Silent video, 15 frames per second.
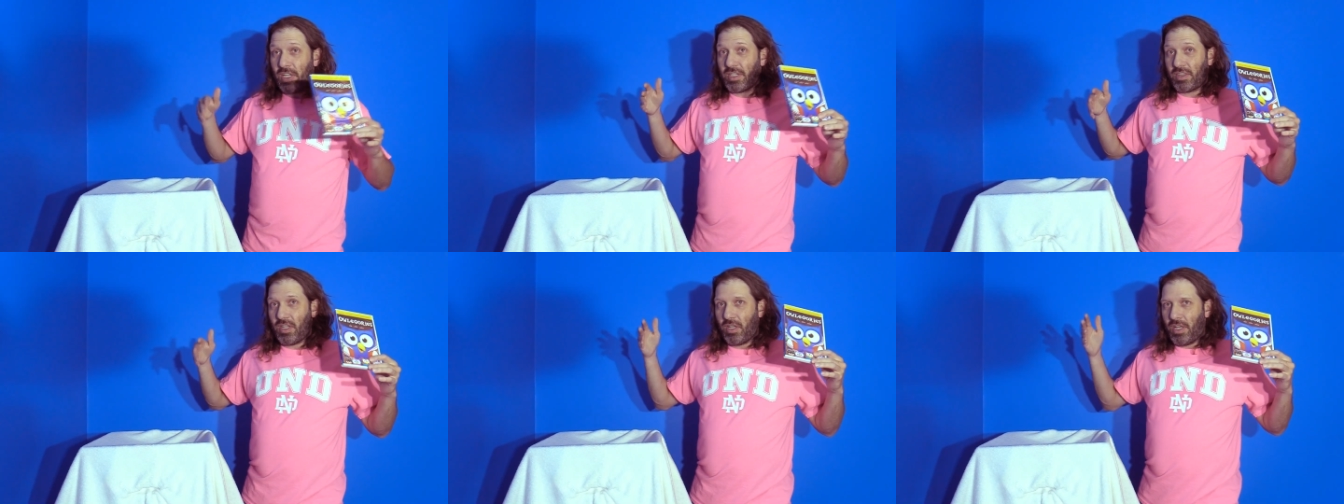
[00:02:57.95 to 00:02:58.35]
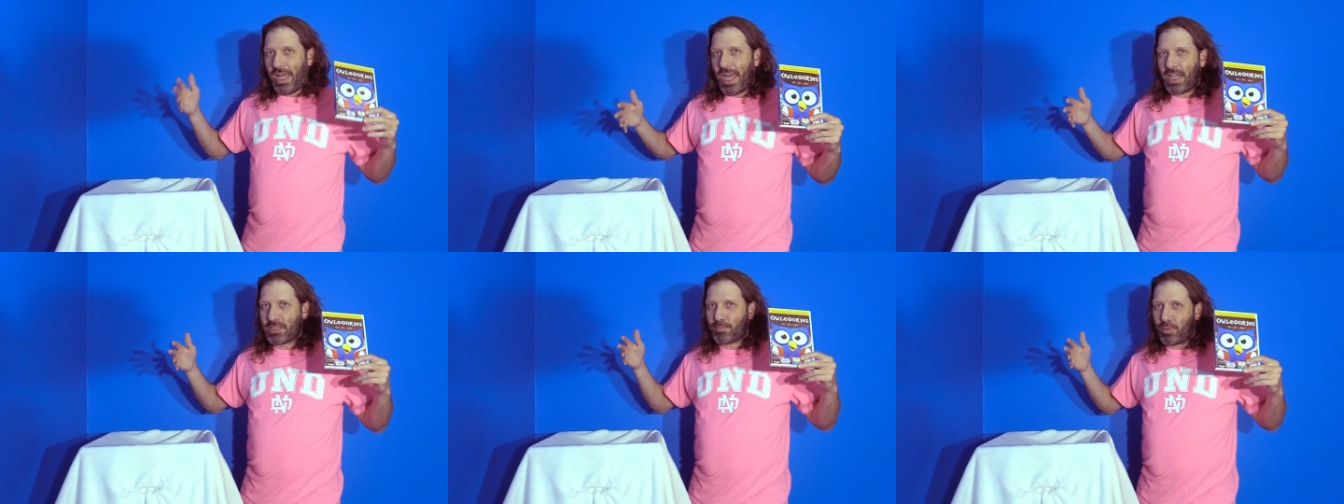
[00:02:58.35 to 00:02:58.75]
like the
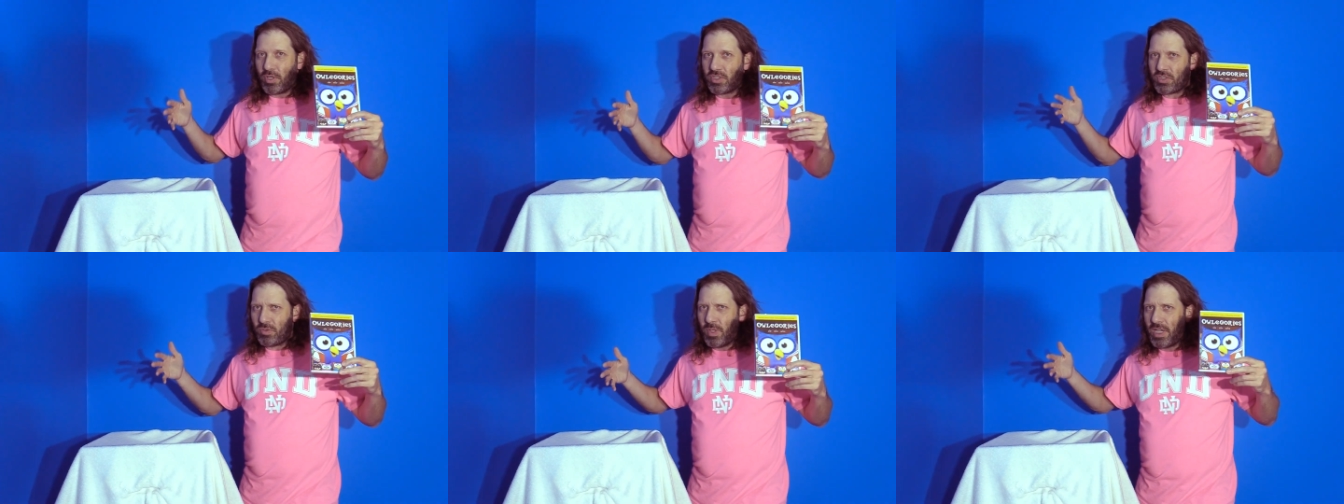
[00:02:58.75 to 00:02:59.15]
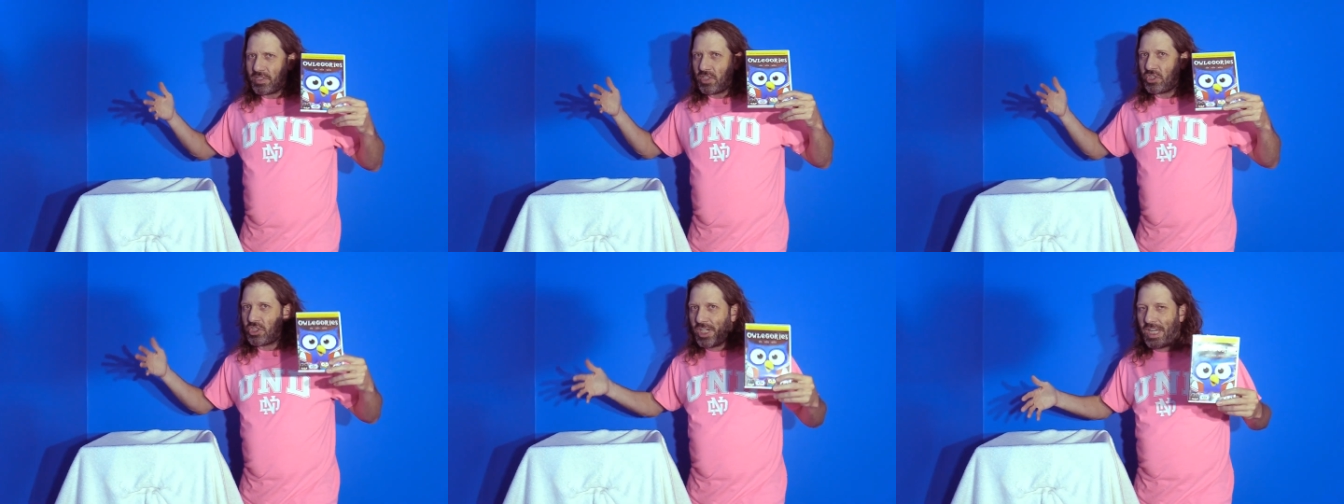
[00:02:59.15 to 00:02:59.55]
last person who
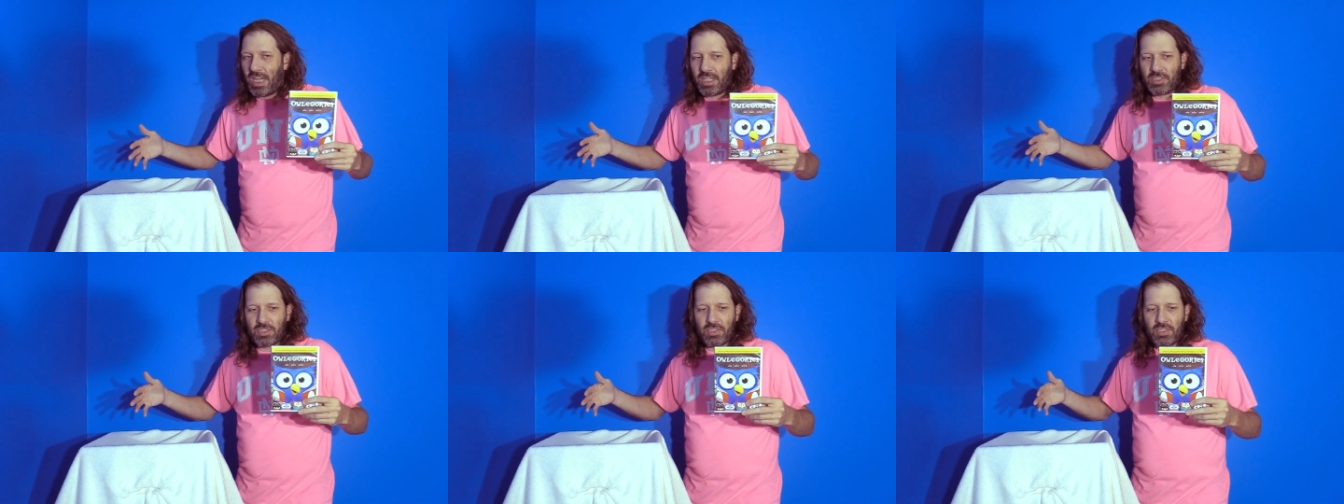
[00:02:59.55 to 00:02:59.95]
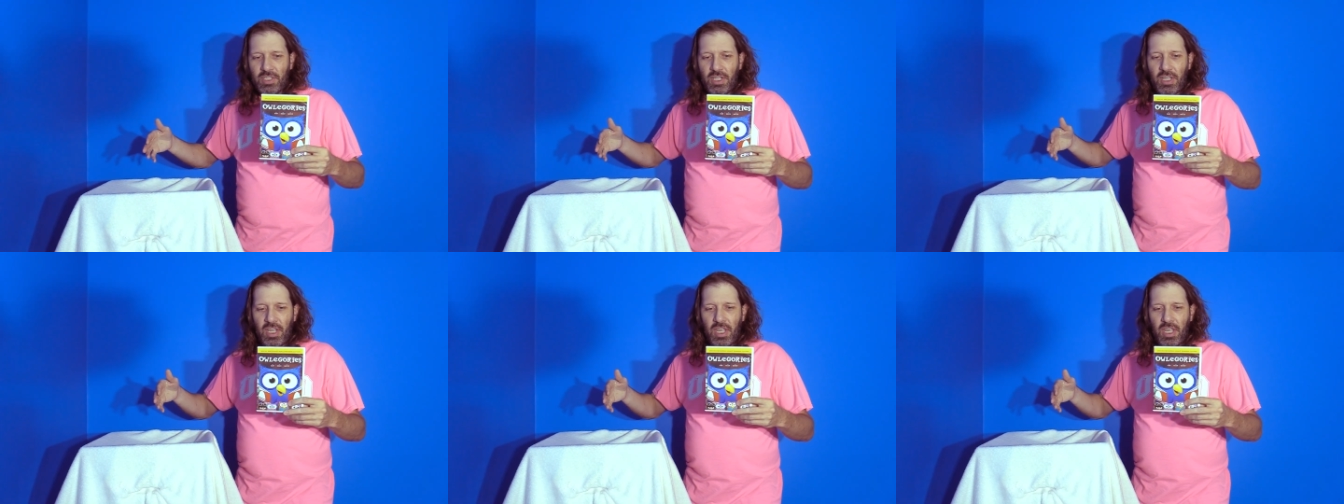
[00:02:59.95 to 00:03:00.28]
has a chance,